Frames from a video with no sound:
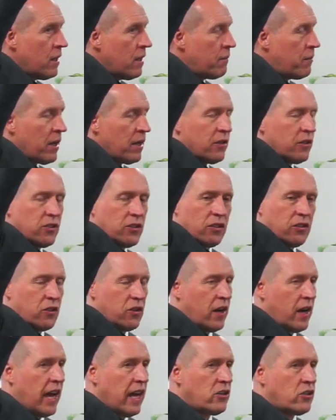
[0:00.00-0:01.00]
Brother,
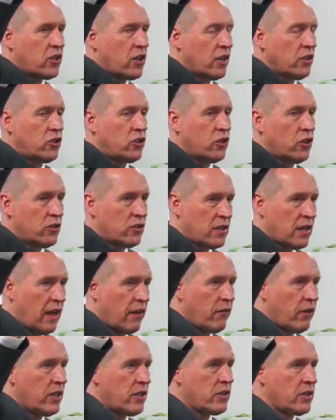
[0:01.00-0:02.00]
sister, I trust your
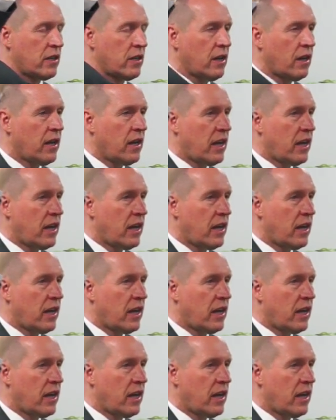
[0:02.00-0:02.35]
salvation